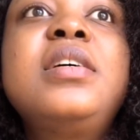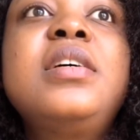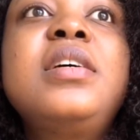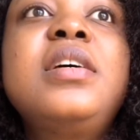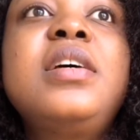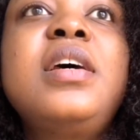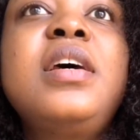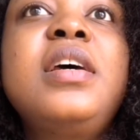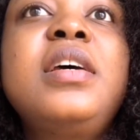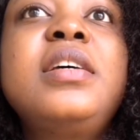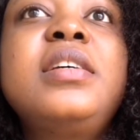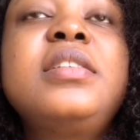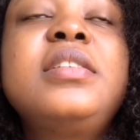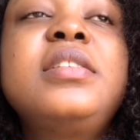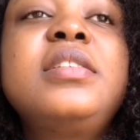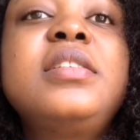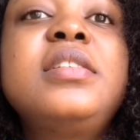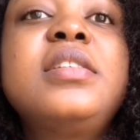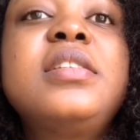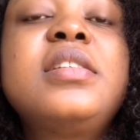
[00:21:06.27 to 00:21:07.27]

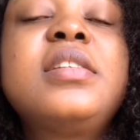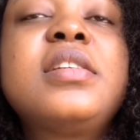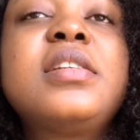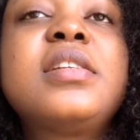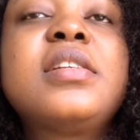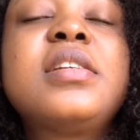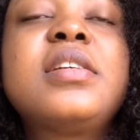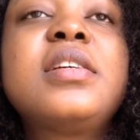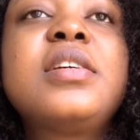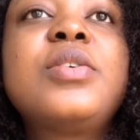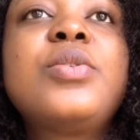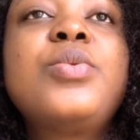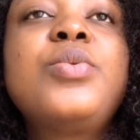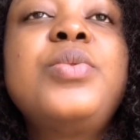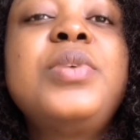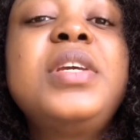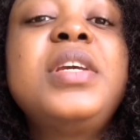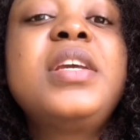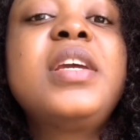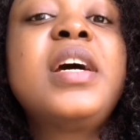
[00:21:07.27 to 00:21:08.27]
And
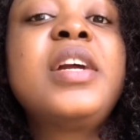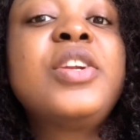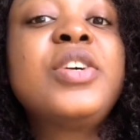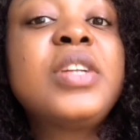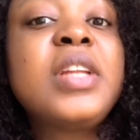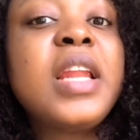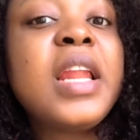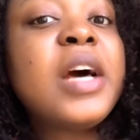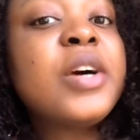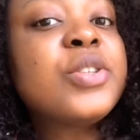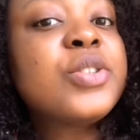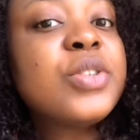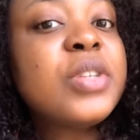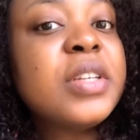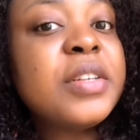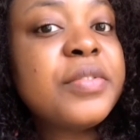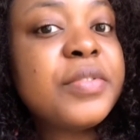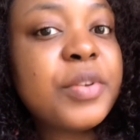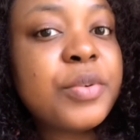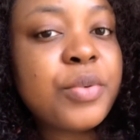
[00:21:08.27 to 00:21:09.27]
we are not allowed to
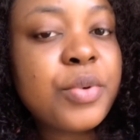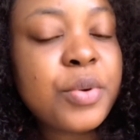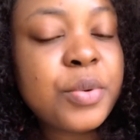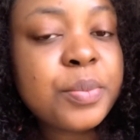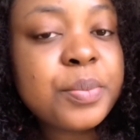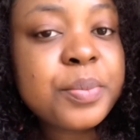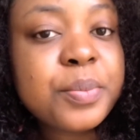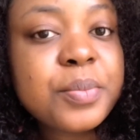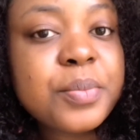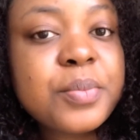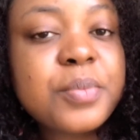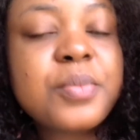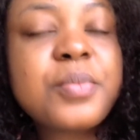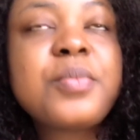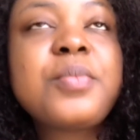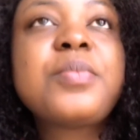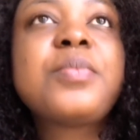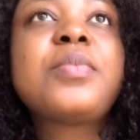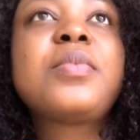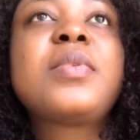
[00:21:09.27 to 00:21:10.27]
leave the room
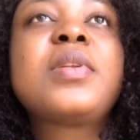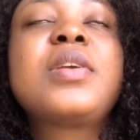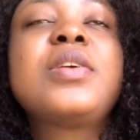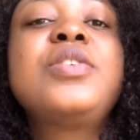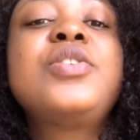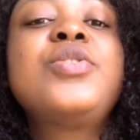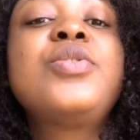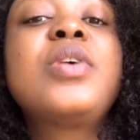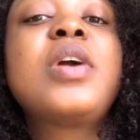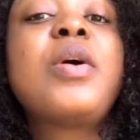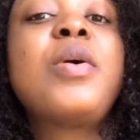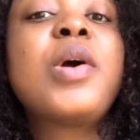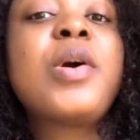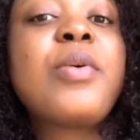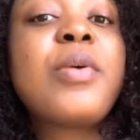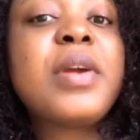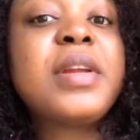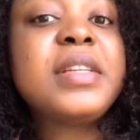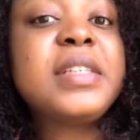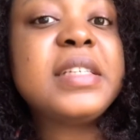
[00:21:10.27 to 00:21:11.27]
during our
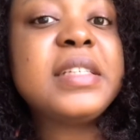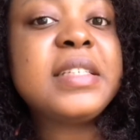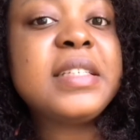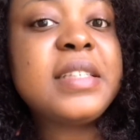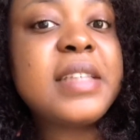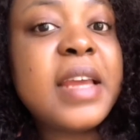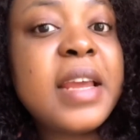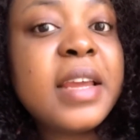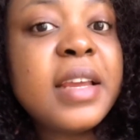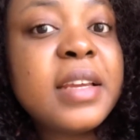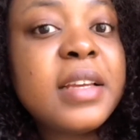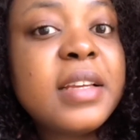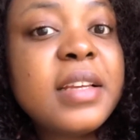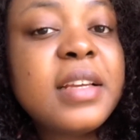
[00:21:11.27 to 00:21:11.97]
quarantine stay.